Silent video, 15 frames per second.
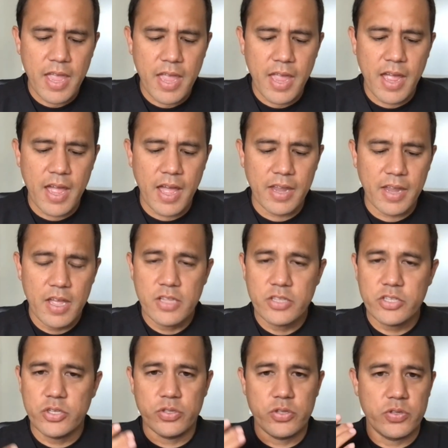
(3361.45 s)
and
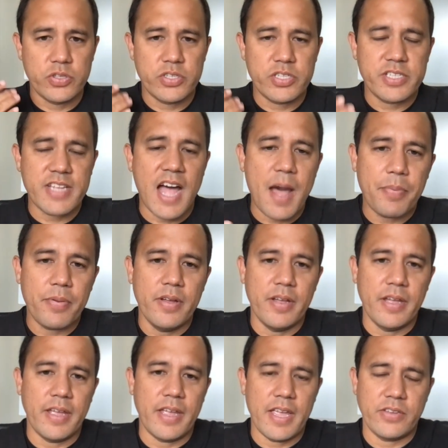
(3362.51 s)
to stop
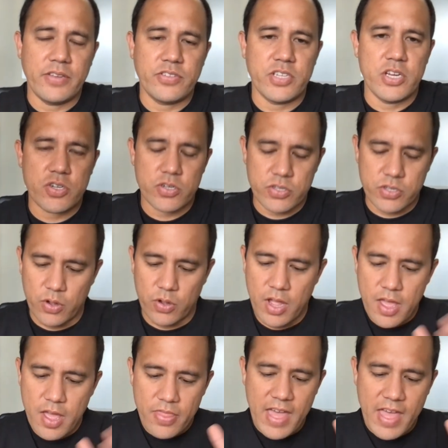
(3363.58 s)
a seizure.
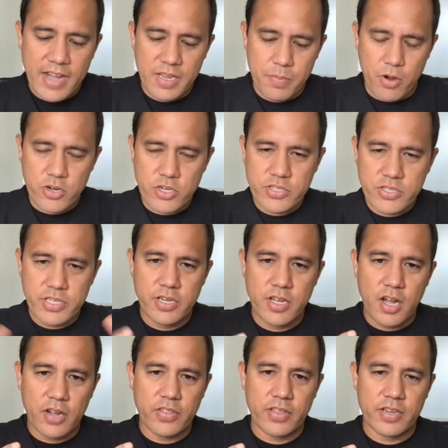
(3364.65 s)
So that emergency
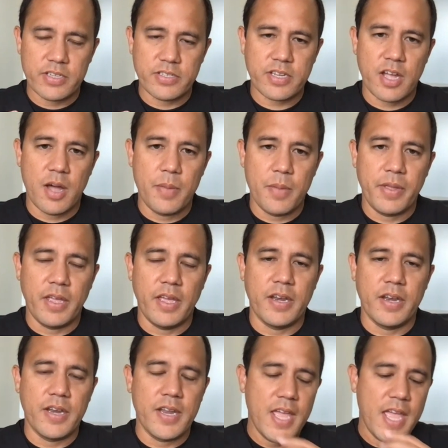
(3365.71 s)
dog that has come
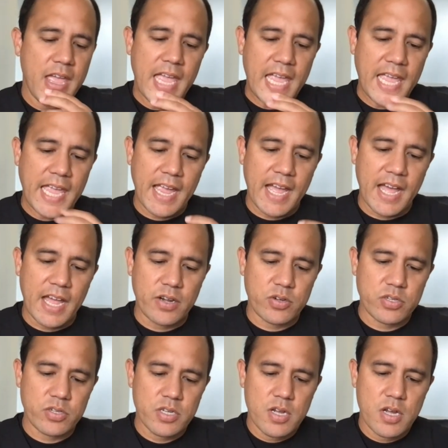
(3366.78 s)
in
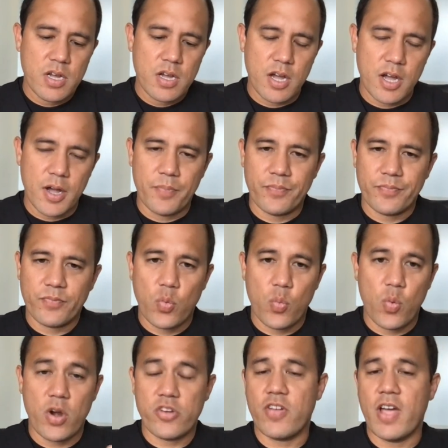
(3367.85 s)
and
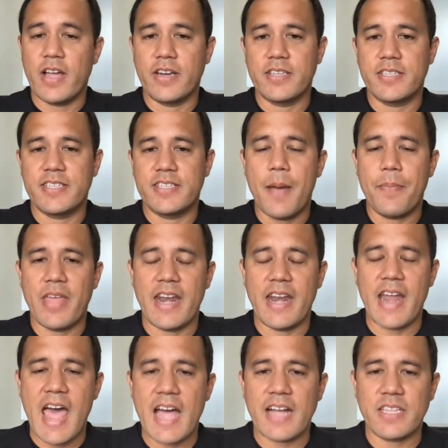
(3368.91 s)
we're trying to stop
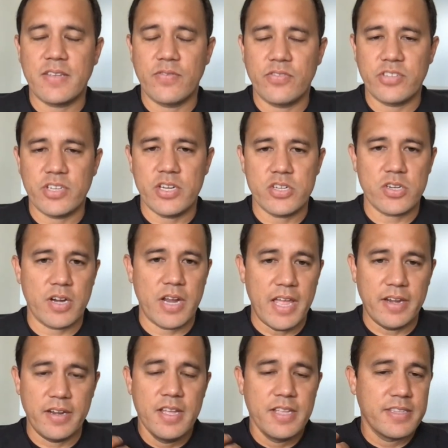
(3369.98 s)
that active seizure,
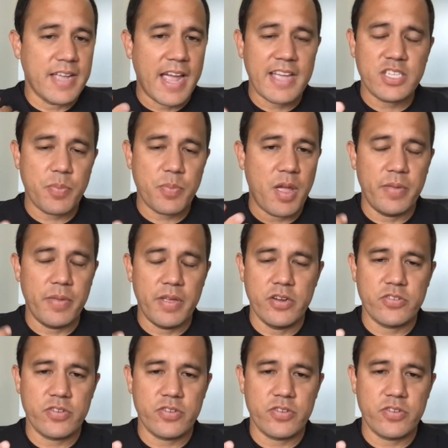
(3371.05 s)
and diazepam